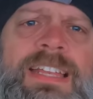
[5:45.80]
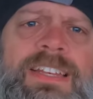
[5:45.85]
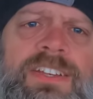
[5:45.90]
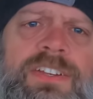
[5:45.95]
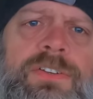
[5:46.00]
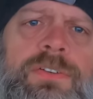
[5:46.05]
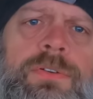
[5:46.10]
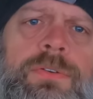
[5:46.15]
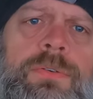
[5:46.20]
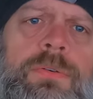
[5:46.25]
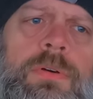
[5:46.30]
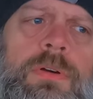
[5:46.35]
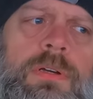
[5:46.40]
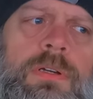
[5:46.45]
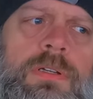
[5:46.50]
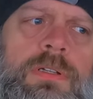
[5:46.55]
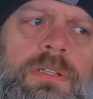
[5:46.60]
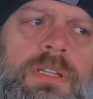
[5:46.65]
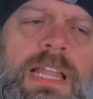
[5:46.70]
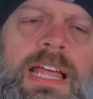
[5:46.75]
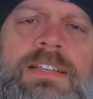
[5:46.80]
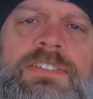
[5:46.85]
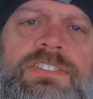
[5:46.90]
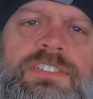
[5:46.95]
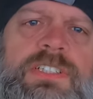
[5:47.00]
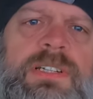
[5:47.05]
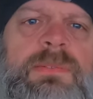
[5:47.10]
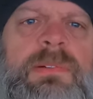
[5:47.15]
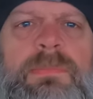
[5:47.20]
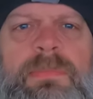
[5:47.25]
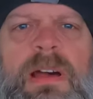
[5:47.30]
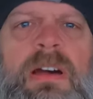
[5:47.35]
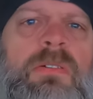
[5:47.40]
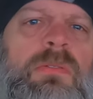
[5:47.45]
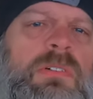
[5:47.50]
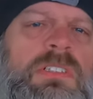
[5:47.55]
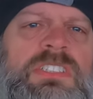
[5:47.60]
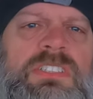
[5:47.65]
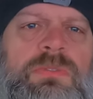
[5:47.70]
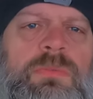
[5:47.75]
I do live stream
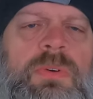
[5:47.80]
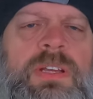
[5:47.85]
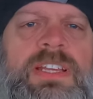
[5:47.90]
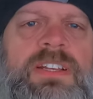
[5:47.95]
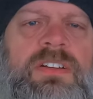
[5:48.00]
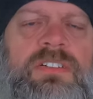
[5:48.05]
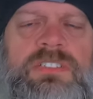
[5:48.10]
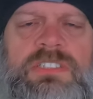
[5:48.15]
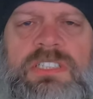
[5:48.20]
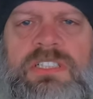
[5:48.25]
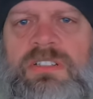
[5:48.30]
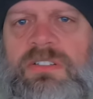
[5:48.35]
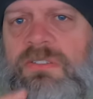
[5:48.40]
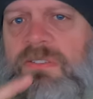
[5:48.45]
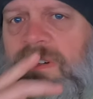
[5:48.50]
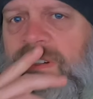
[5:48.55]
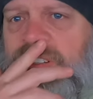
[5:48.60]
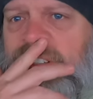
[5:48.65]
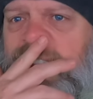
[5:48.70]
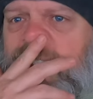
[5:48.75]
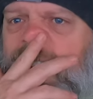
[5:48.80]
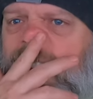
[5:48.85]
about once a week or so.